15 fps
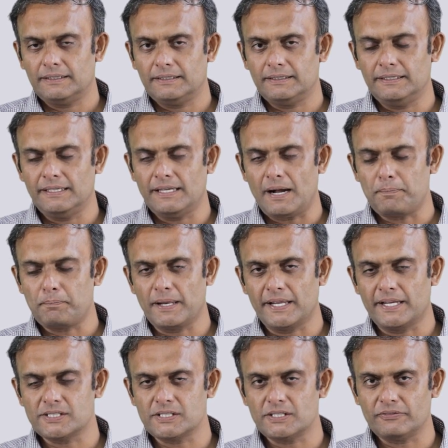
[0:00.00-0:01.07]
the
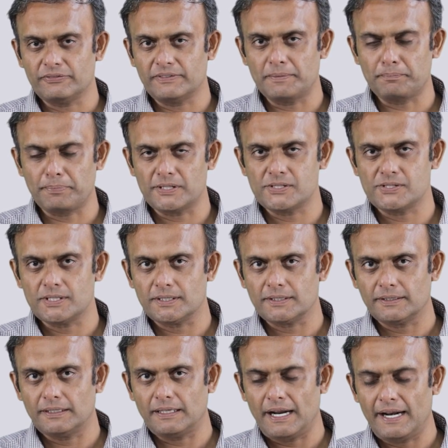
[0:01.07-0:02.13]
application of temperature
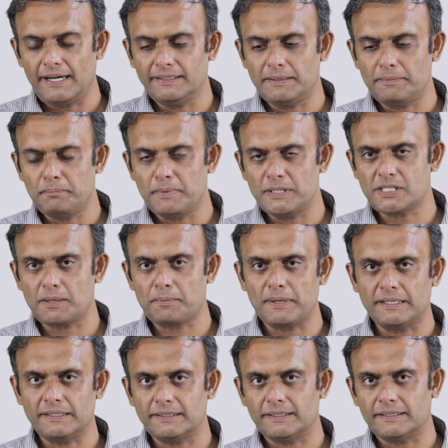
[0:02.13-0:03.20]
and the
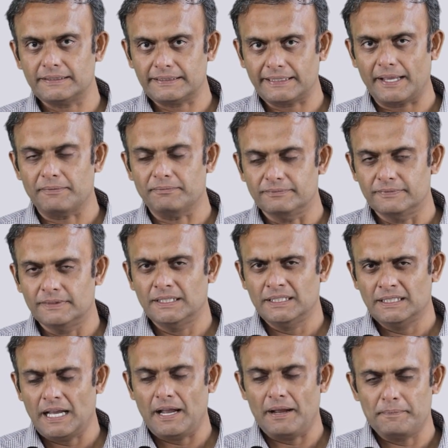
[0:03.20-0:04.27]
measurement time.
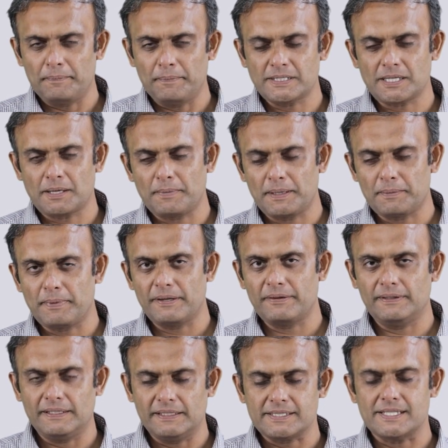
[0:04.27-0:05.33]
Measurement by
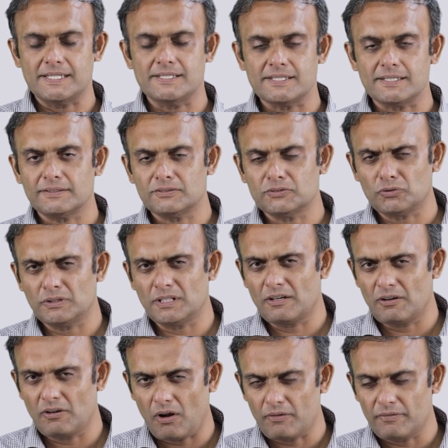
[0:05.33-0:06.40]
the sensor. So there
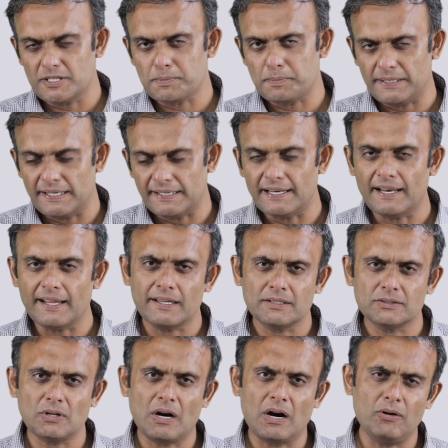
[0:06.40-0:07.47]
will always be the delay.
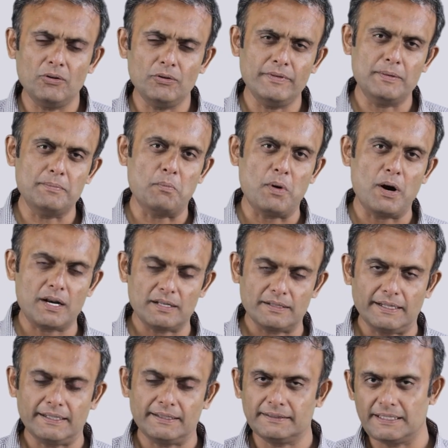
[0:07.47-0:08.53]
So how do we model
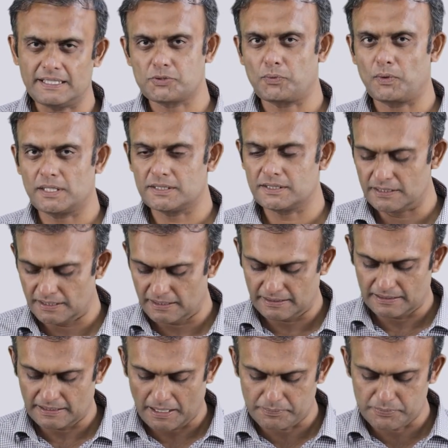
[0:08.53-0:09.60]
that? That's what is the
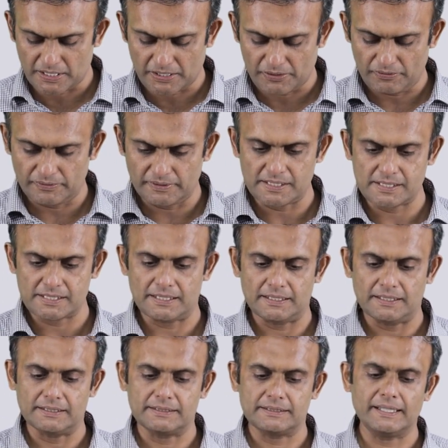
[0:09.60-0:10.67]
objective of this
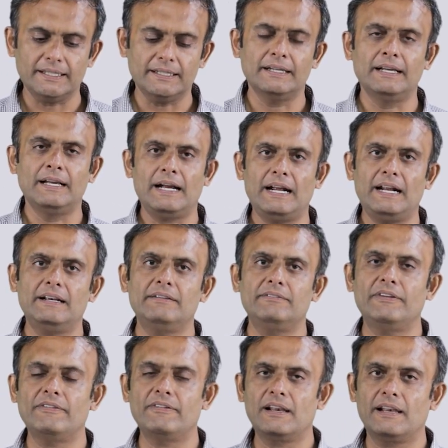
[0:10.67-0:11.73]
thing. And
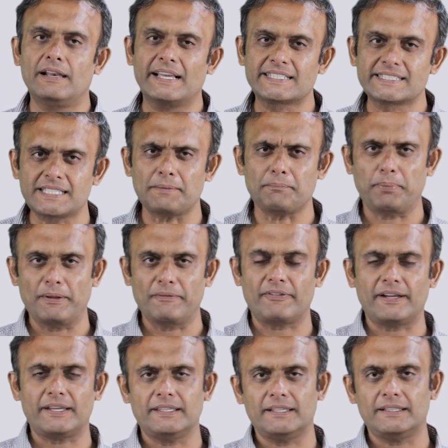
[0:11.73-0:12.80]
we will
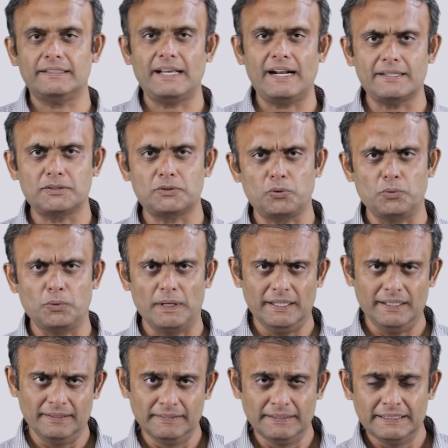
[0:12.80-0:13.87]
exemplify that through a
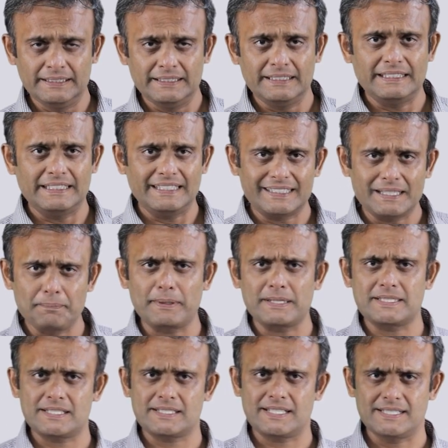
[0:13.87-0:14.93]

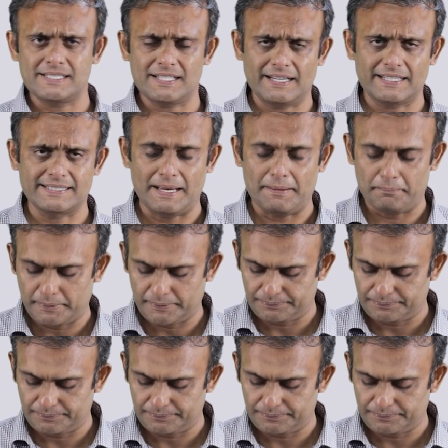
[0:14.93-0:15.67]
temperature sensor example.